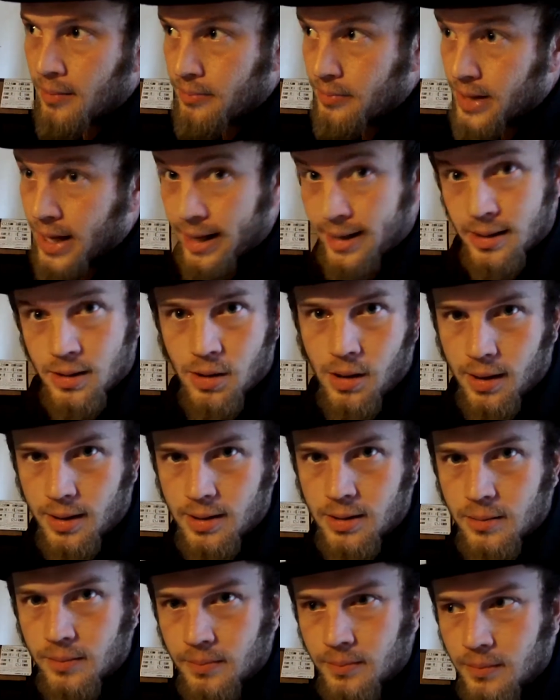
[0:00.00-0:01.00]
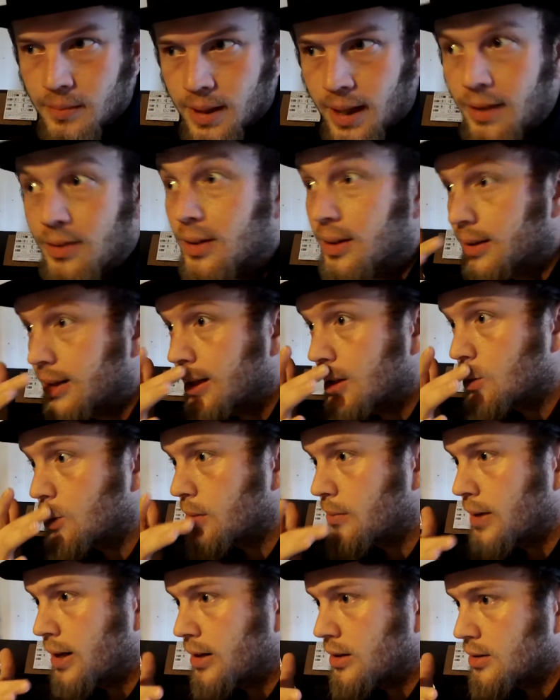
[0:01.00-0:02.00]
that is awesome, and I think that's
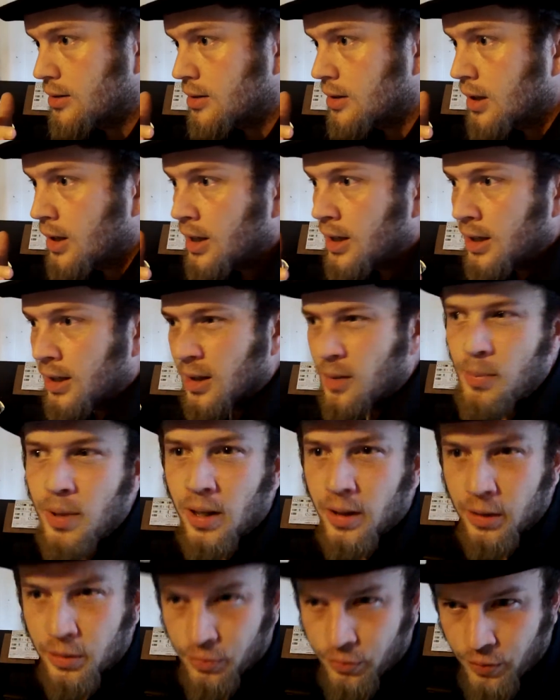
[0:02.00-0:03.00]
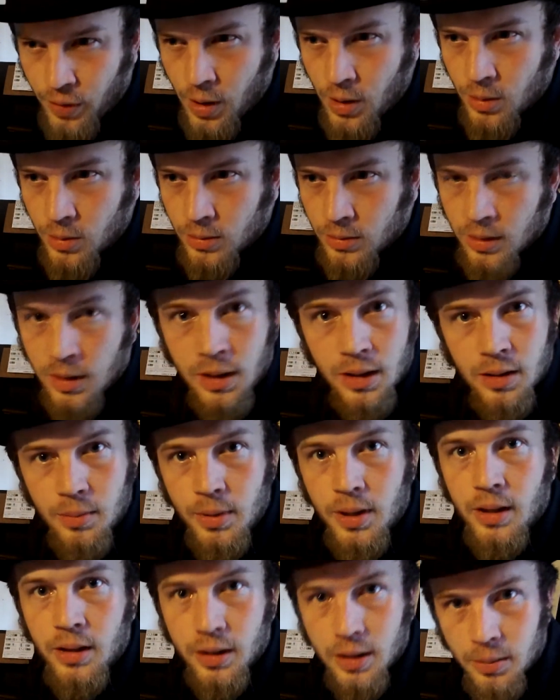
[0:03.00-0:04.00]
what matters. It could be on your phone, it could
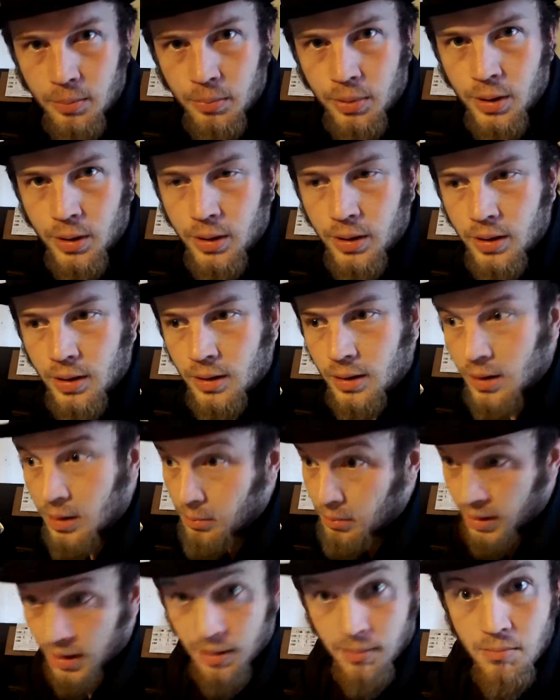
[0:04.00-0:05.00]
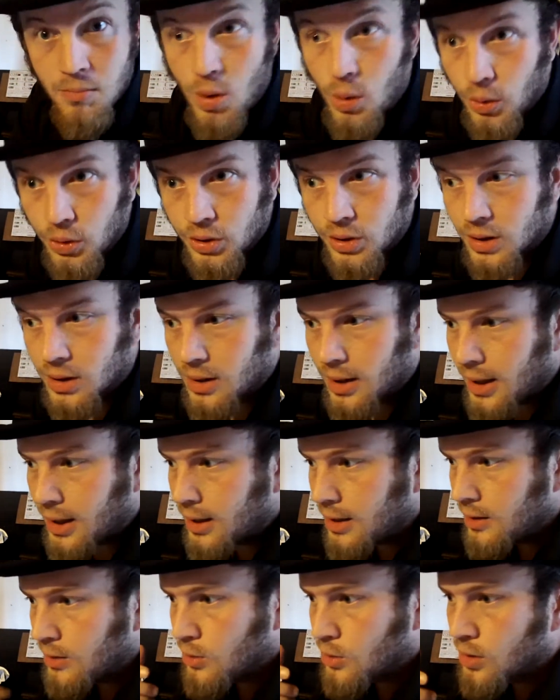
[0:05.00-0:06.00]
be on your computer, it could be in a
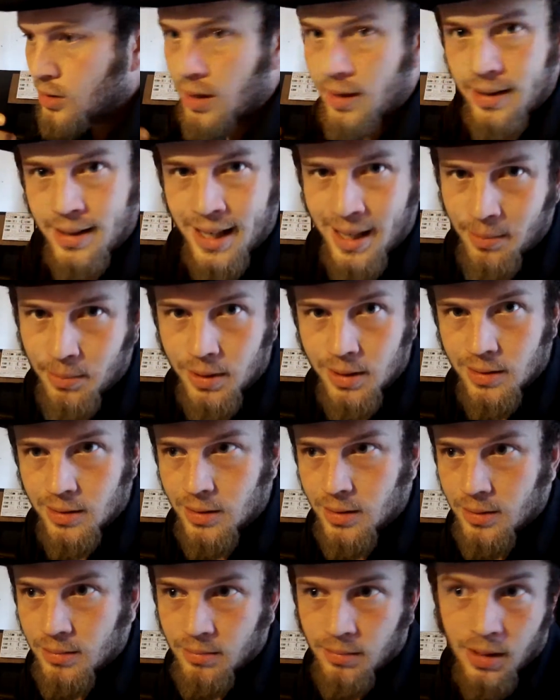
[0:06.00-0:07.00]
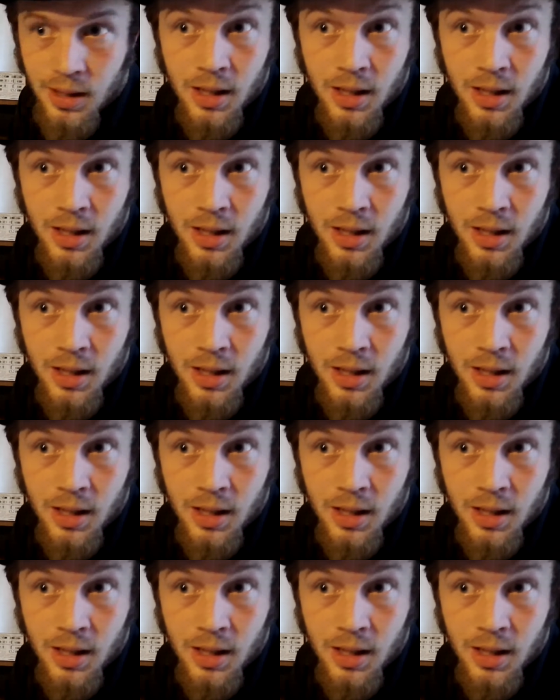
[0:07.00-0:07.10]
Moleskine or on napkins.